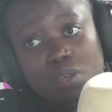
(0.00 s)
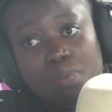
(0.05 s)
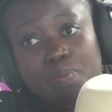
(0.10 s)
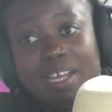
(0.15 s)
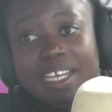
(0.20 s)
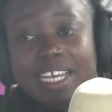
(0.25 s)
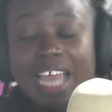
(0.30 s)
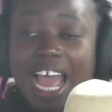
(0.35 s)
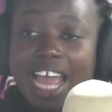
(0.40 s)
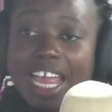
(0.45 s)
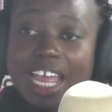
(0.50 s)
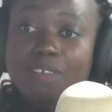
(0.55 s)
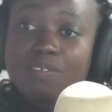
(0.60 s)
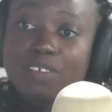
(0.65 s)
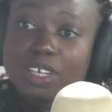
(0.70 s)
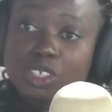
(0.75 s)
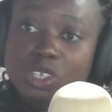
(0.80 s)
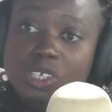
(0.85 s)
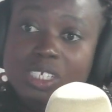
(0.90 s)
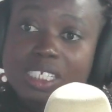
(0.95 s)
but if
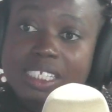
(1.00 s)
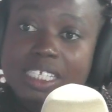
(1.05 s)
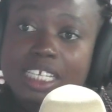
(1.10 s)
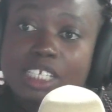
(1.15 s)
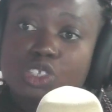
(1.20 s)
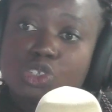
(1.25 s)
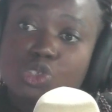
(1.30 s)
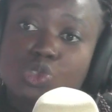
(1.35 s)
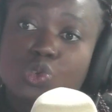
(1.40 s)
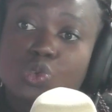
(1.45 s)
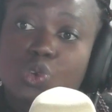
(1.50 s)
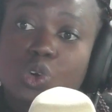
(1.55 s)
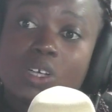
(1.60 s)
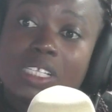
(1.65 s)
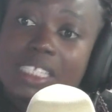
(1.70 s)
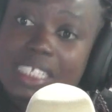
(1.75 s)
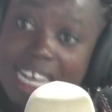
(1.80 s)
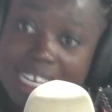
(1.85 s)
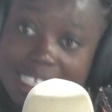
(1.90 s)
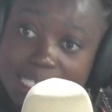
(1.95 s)
adolescents do
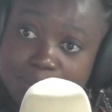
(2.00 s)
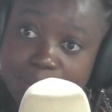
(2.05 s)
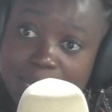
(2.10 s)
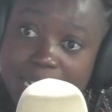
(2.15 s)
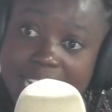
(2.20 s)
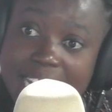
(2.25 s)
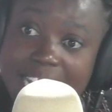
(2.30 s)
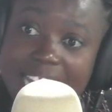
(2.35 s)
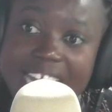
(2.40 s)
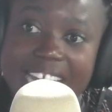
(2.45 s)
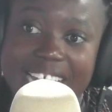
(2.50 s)
contact me,